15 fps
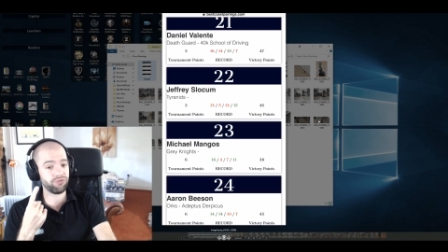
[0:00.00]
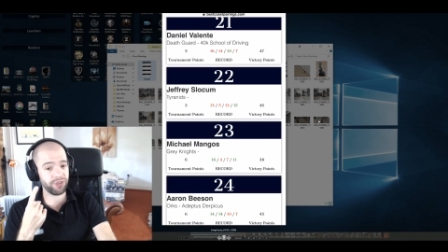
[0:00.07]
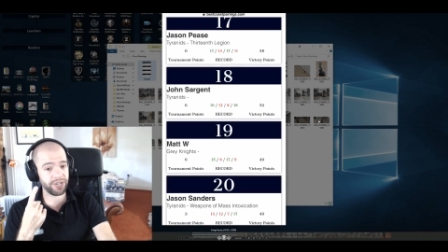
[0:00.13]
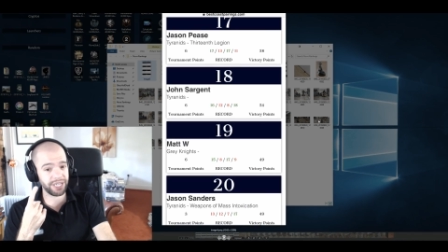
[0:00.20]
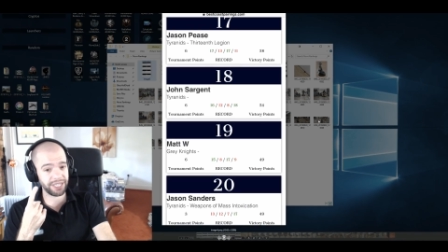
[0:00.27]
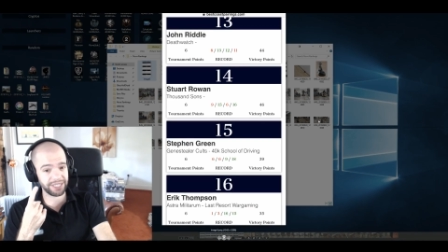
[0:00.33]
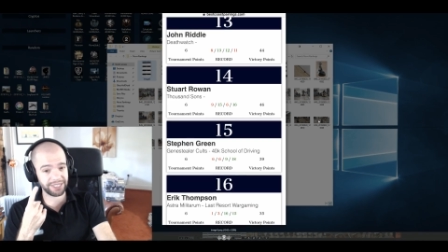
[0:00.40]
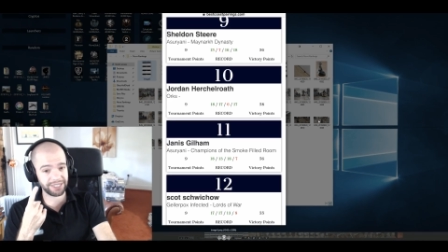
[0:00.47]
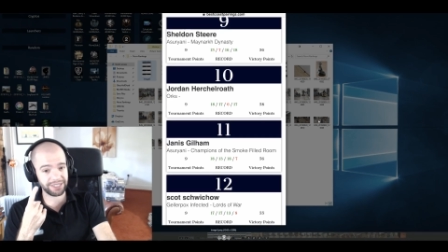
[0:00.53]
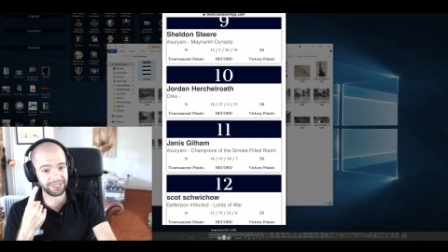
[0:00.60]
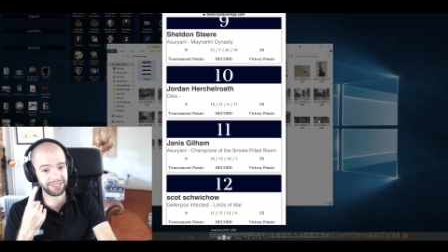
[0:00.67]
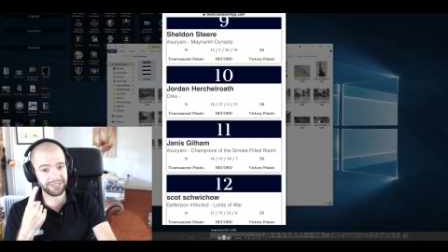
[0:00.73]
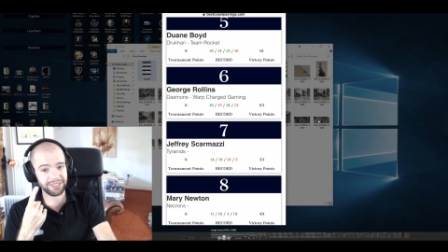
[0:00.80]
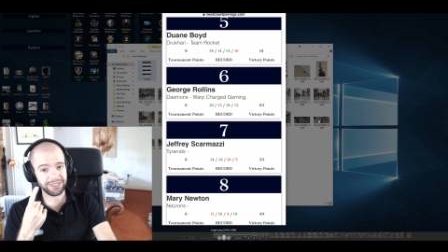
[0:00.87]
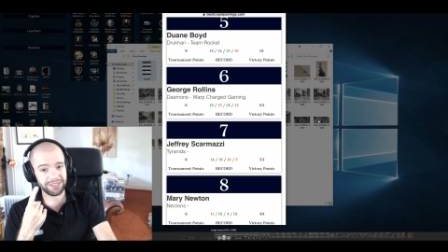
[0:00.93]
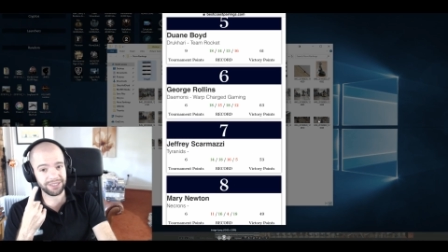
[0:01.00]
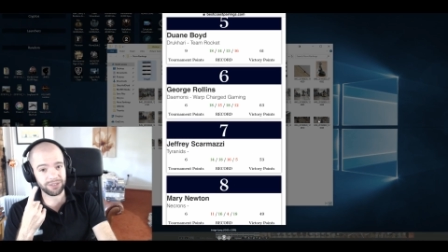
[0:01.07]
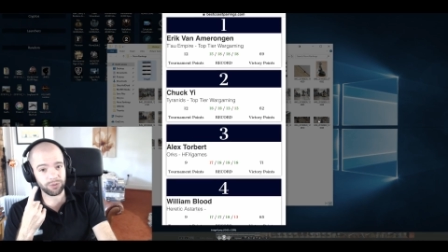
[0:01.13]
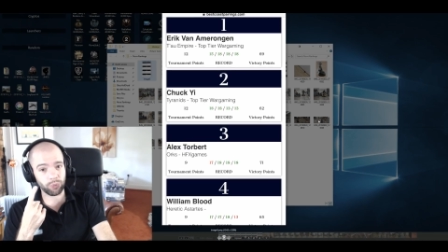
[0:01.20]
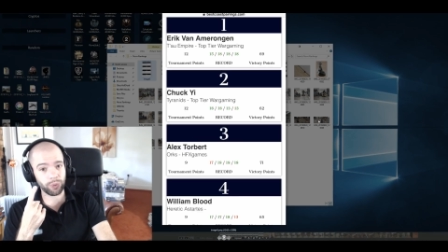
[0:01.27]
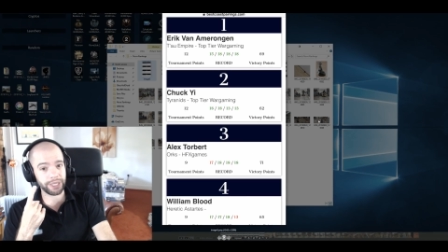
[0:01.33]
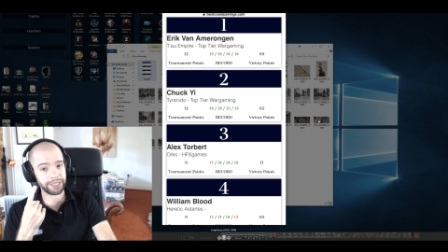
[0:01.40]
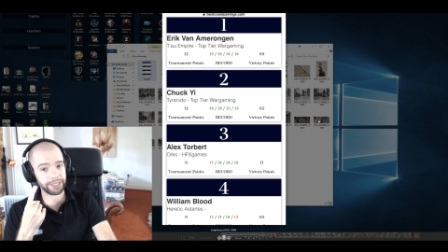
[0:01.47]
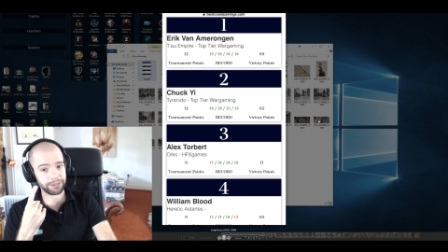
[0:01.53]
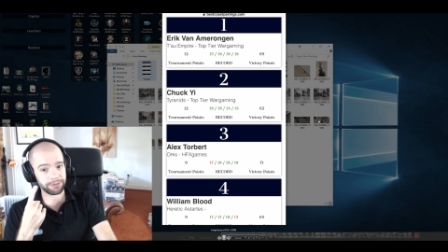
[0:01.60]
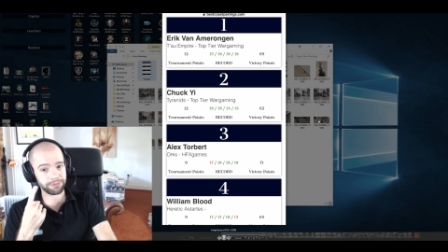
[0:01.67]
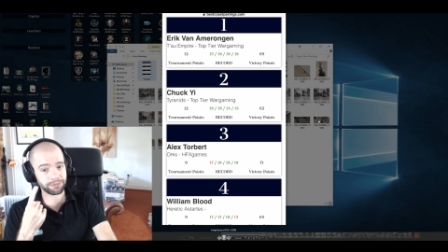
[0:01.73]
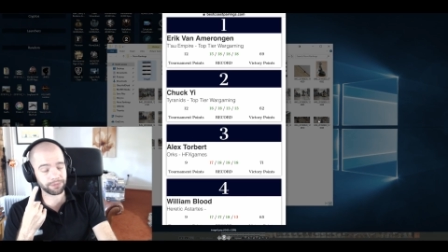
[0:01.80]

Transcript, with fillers: really weird.